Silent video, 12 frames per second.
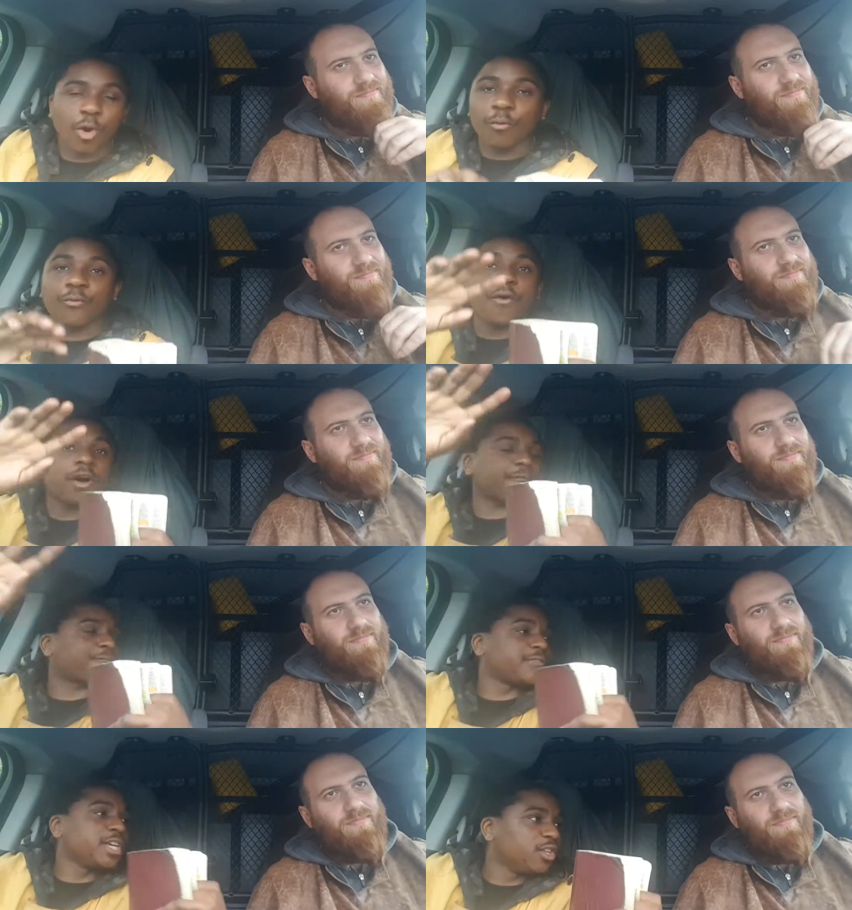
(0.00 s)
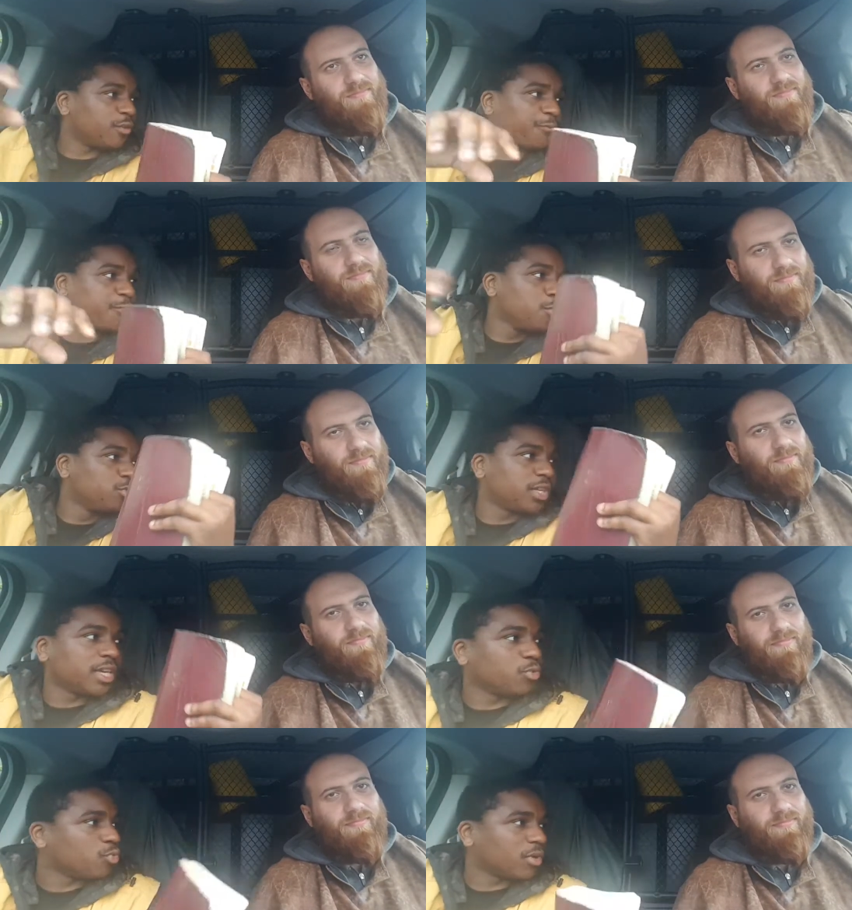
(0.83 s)
Speaker 1: Yo, fuck
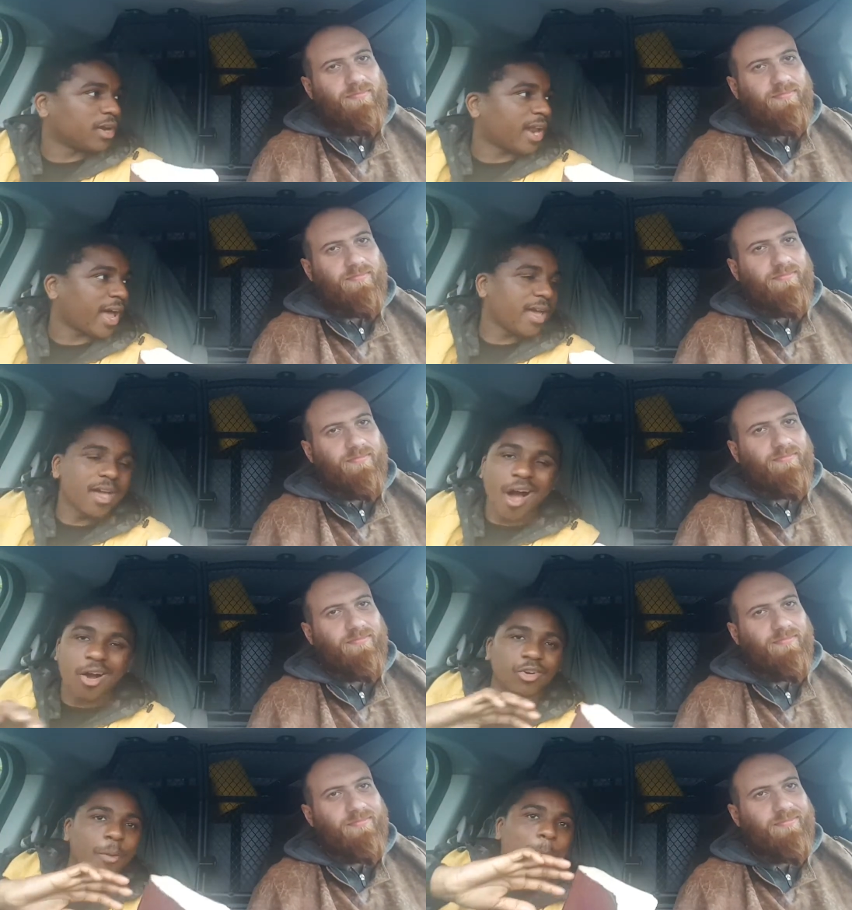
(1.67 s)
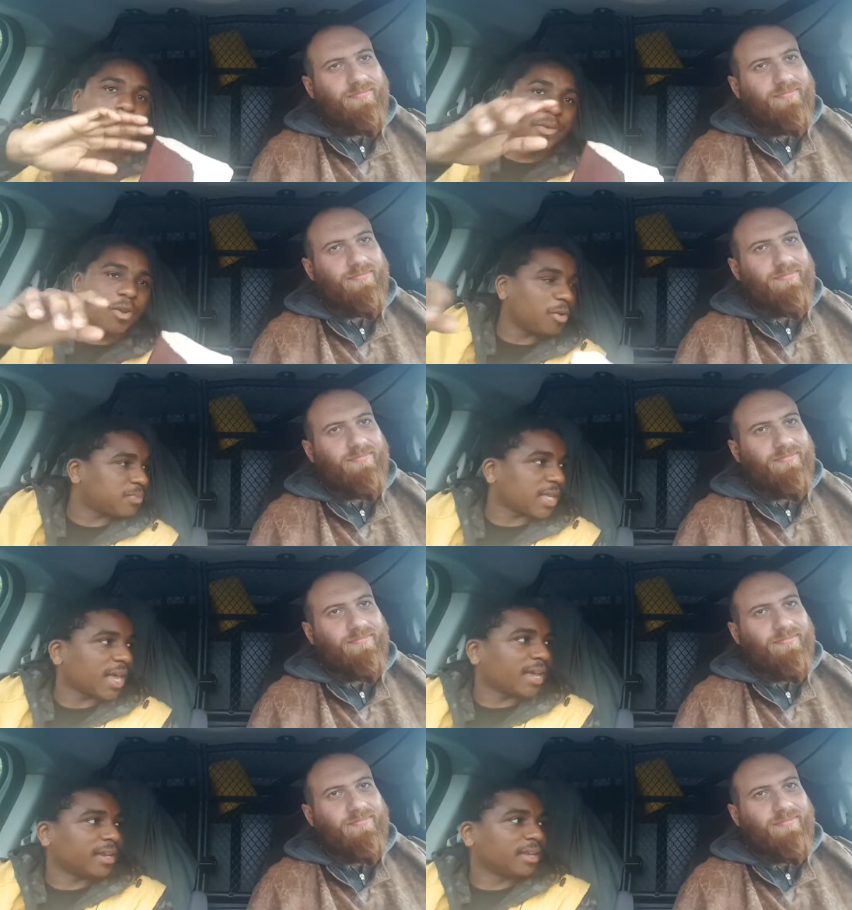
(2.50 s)
Fuji and all of that. I got the, you know what I'm
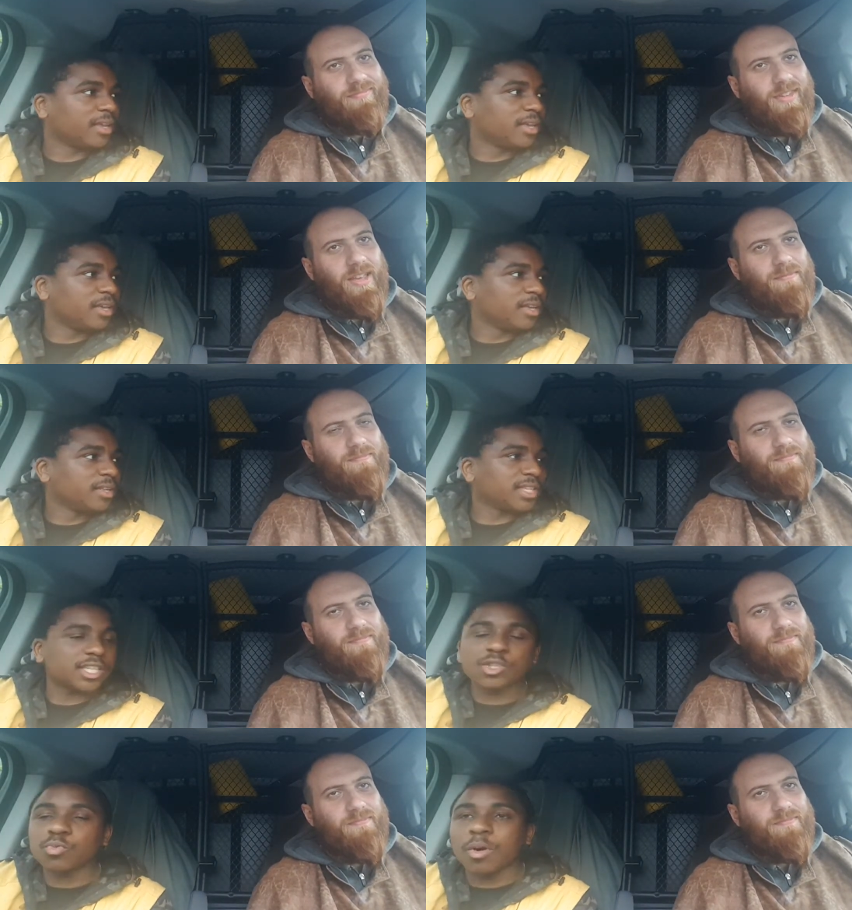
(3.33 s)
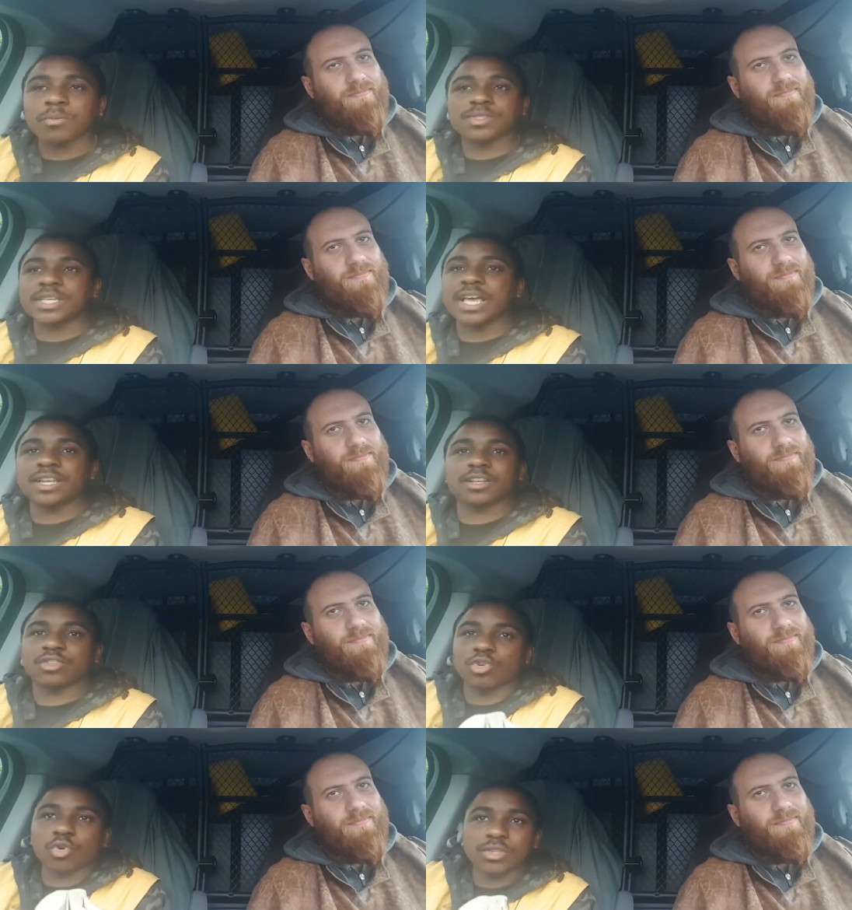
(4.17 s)
saying? Yeah. This is what I'm saying.
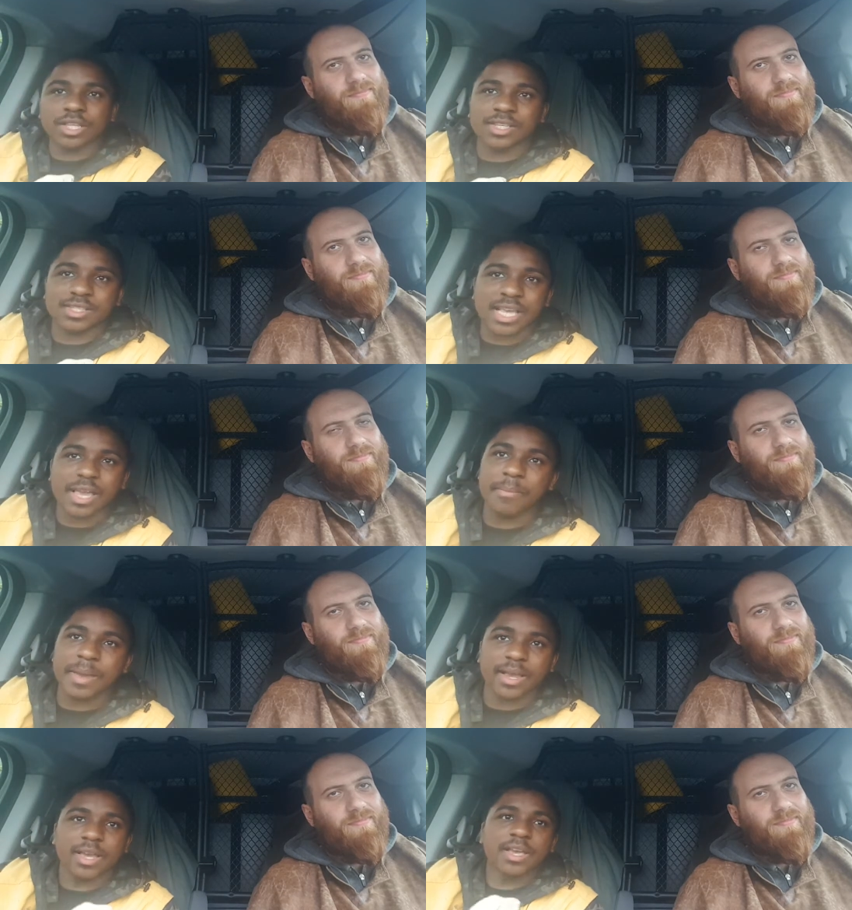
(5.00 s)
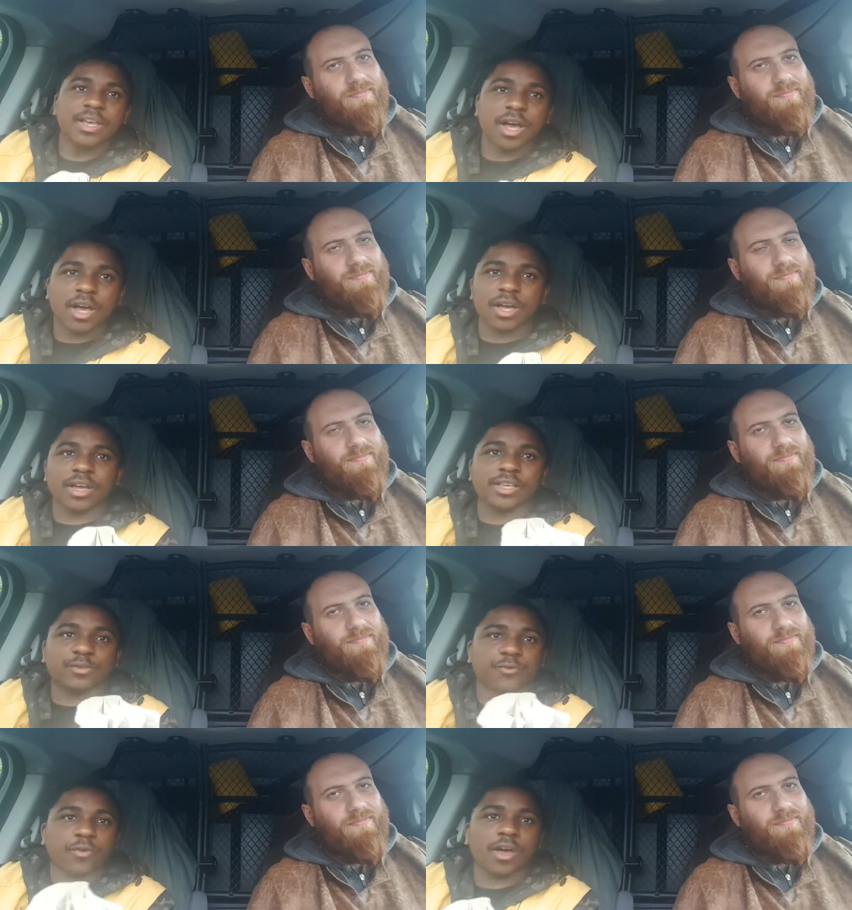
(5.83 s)
The Lord didn't say make uh,
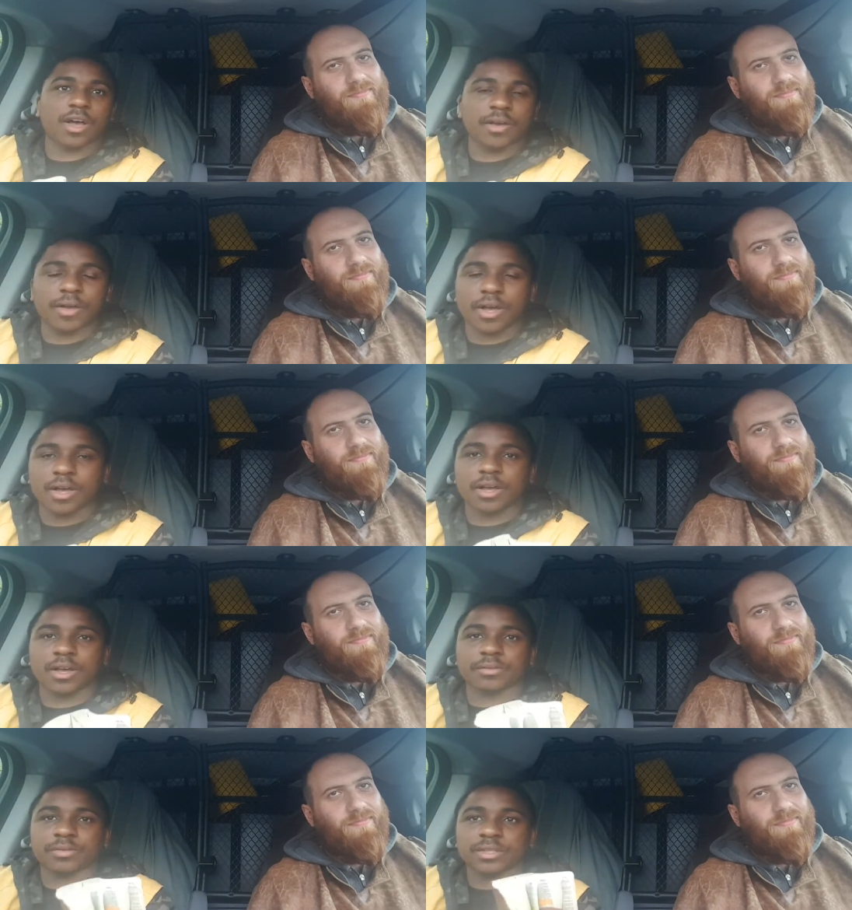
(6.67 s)
his uh, uh, uh